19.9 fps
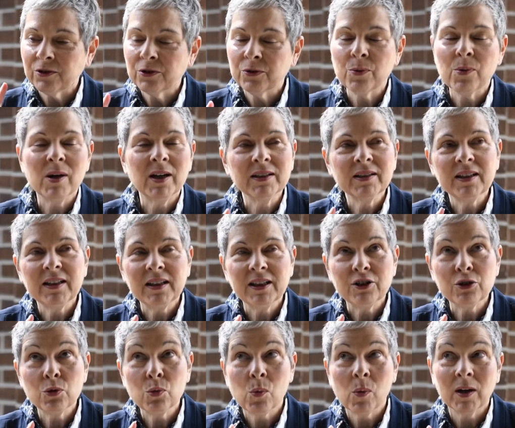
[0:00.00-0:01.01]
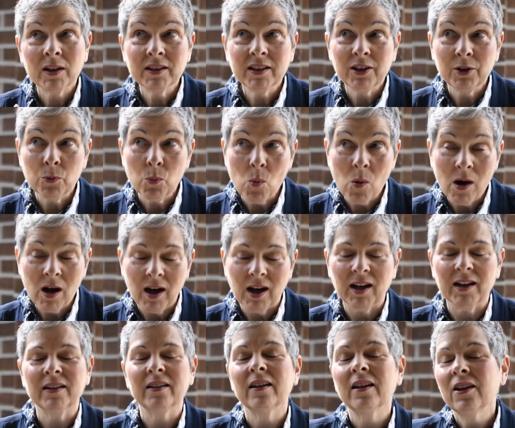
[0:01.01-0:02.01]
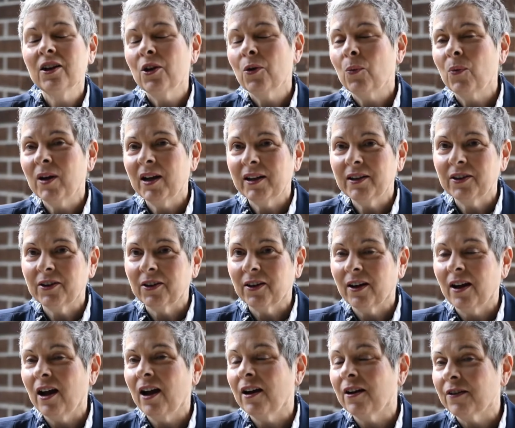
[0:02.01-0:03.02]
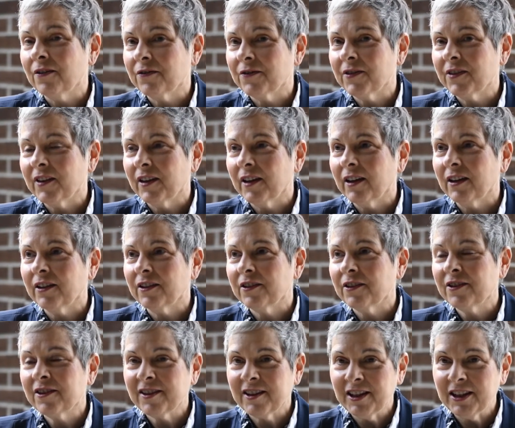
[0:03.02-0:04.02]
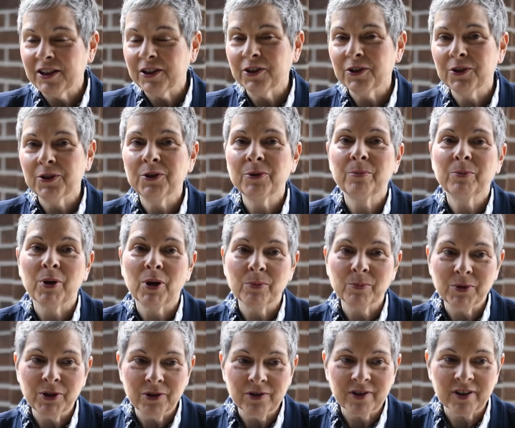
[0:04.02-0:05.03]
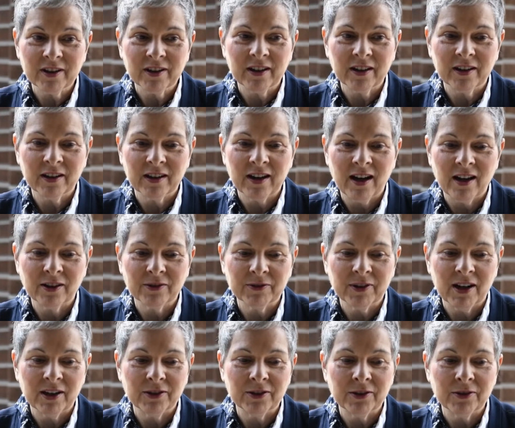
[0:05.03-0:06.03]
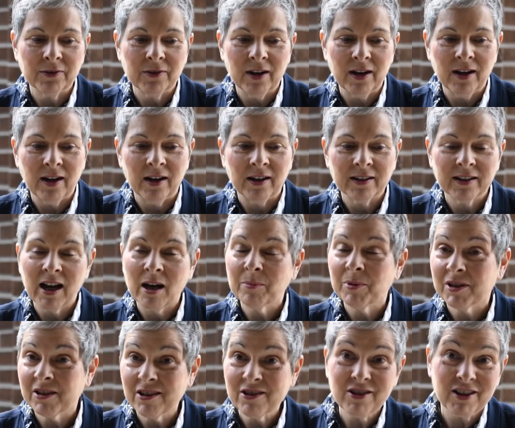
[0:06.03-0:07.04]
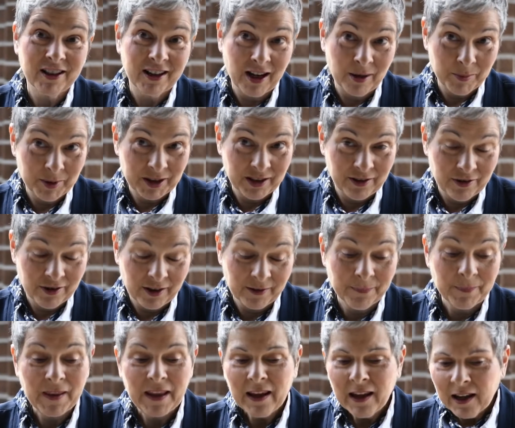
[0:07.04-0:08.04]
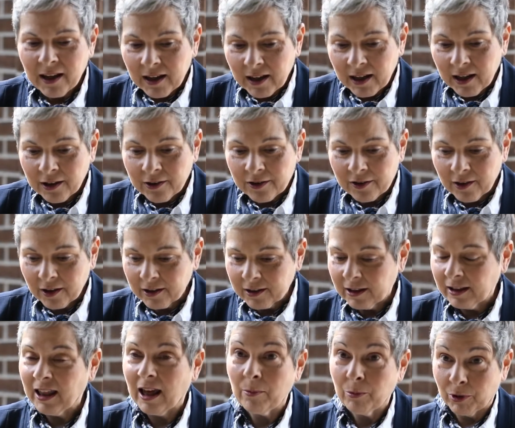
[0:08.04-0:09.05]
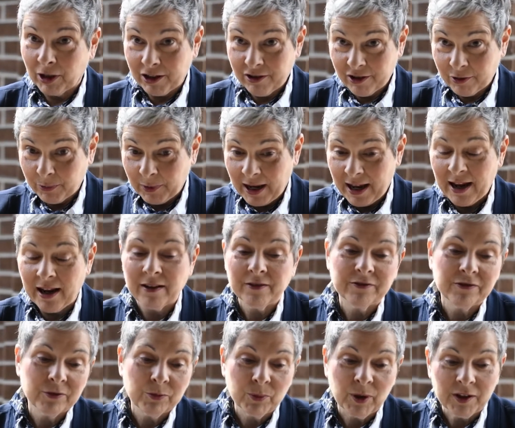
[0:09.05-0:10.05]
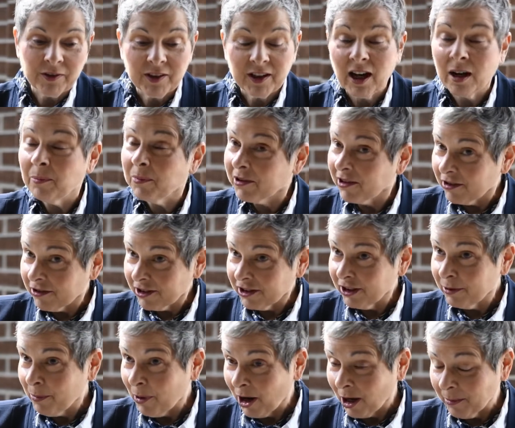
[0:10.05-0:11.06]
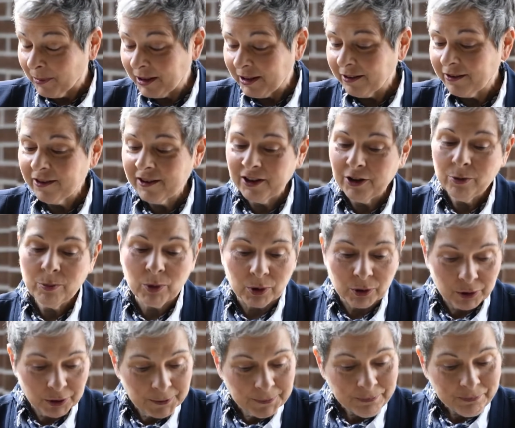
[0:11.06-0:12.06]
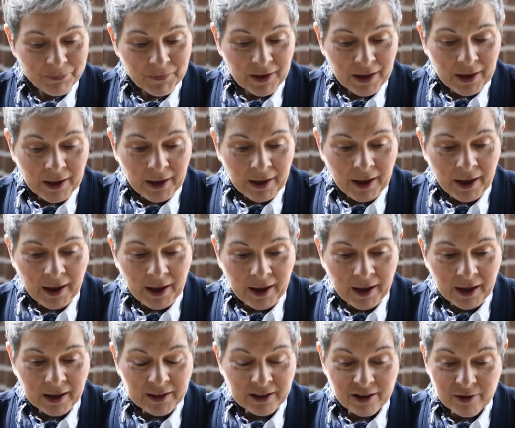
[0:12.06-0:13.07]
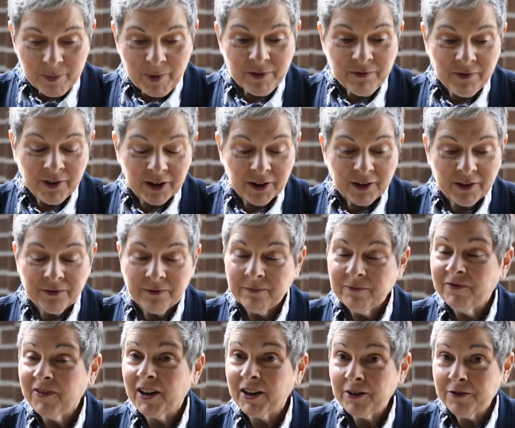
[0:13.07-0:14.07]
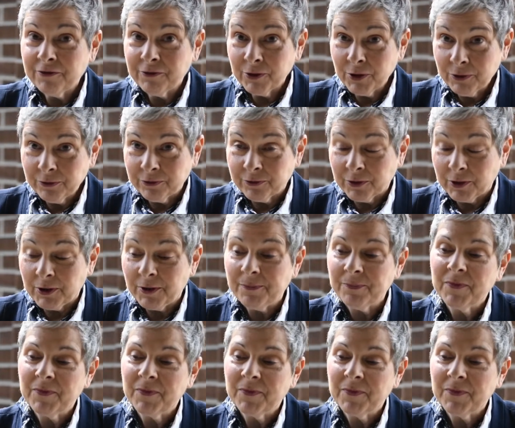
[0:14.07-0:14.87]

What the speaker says: 2021 winner of the CU Pro Musica Colorado Composition Competition. It's a collaboration we have with the Composition Department at CU Boulder, and it's been very, very fruitful.